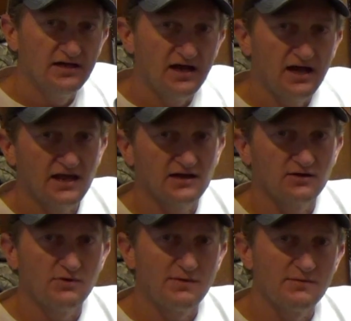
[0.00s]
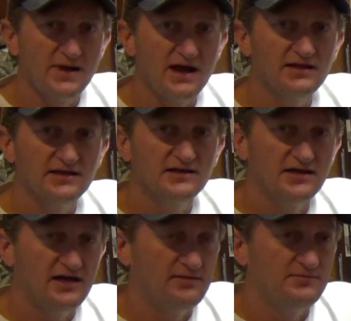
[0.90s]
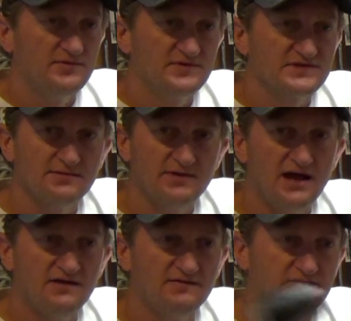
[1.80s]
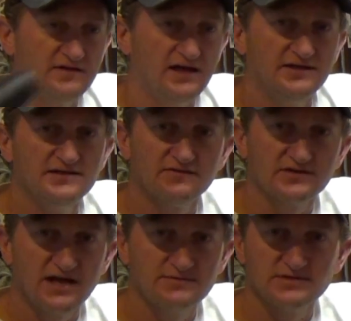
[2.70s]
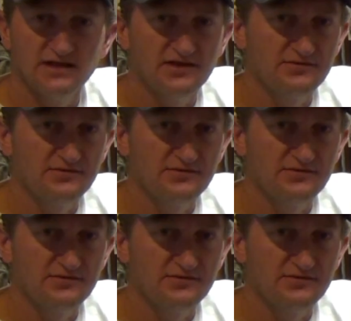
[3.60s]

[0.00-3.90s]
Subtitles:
I like a rubber mallet. Some have different types of leather